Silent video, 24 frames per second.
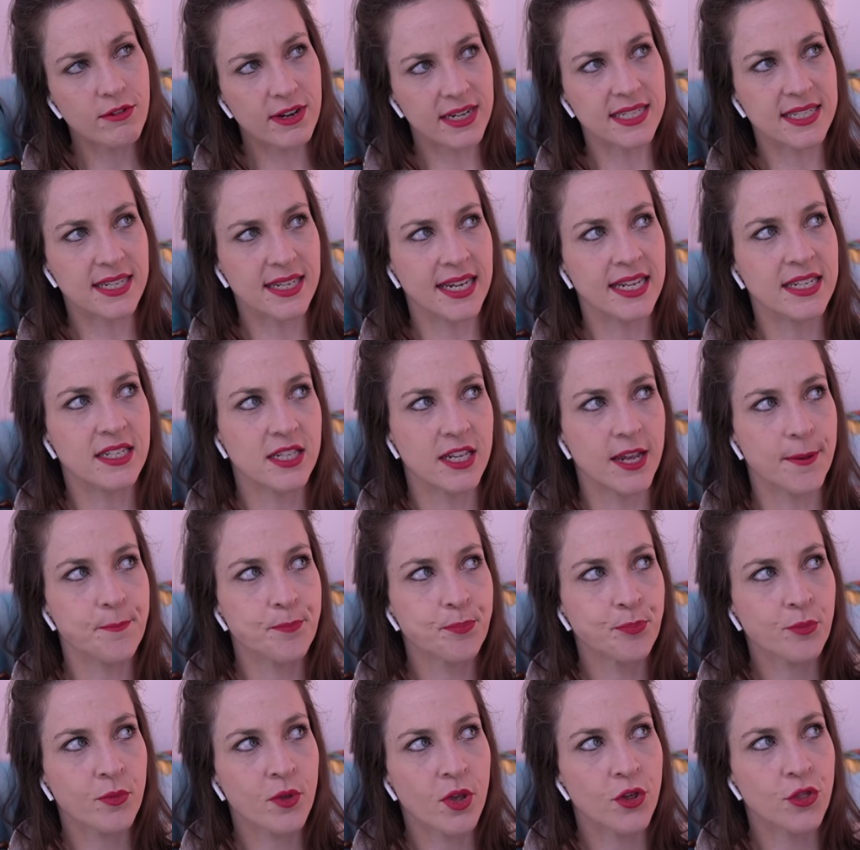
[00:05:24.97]
reason is
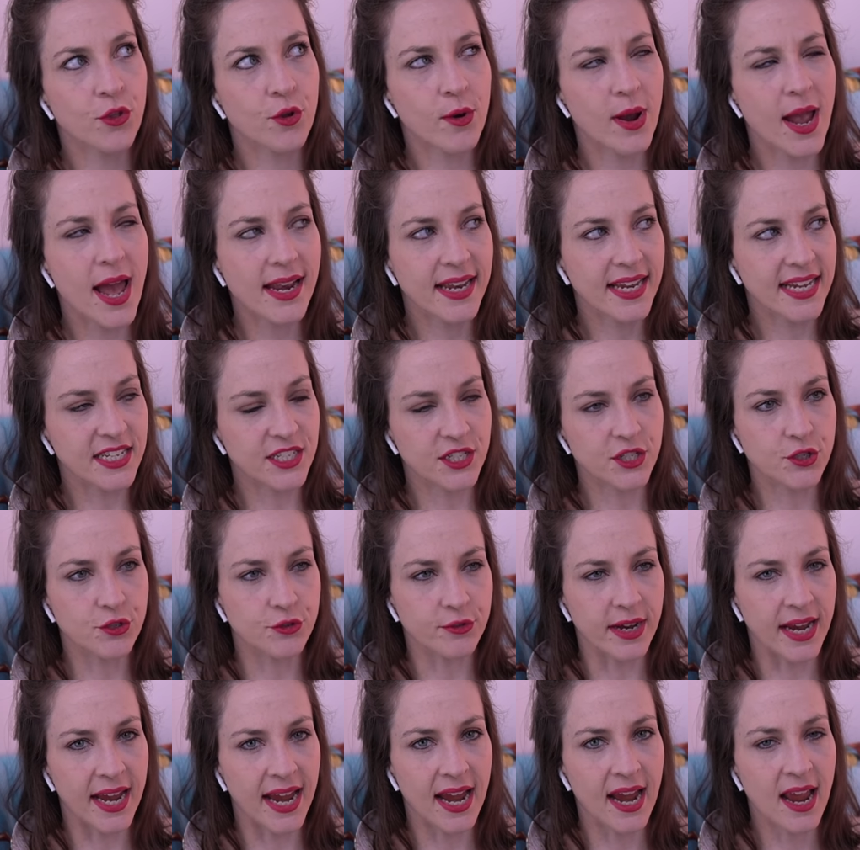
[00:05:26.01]
that throughout
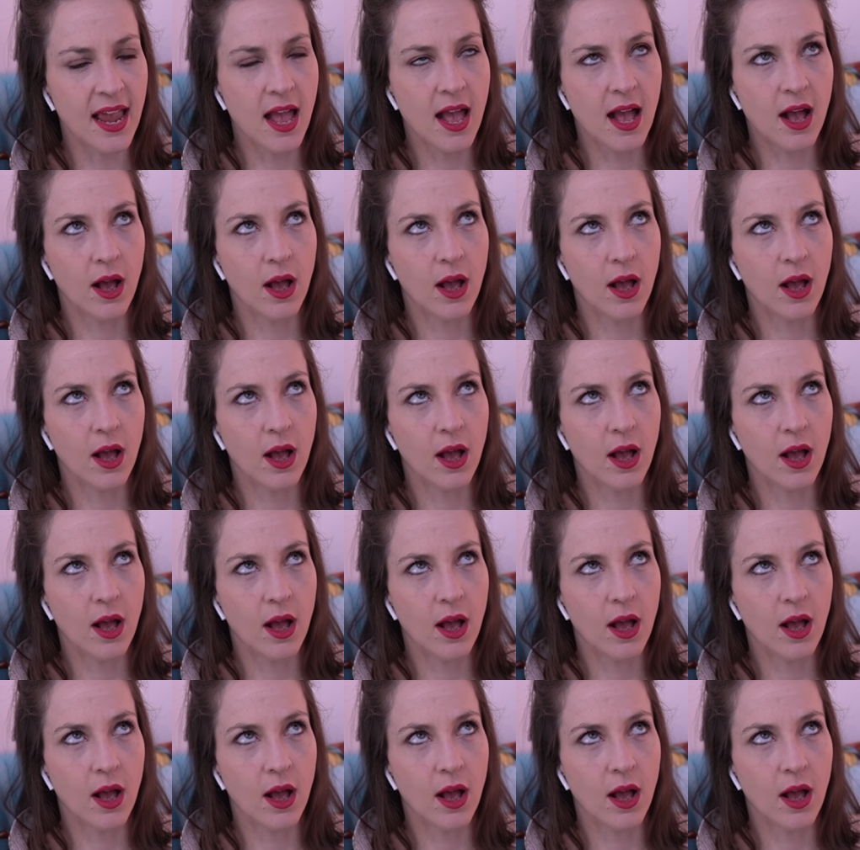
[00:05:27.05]
history,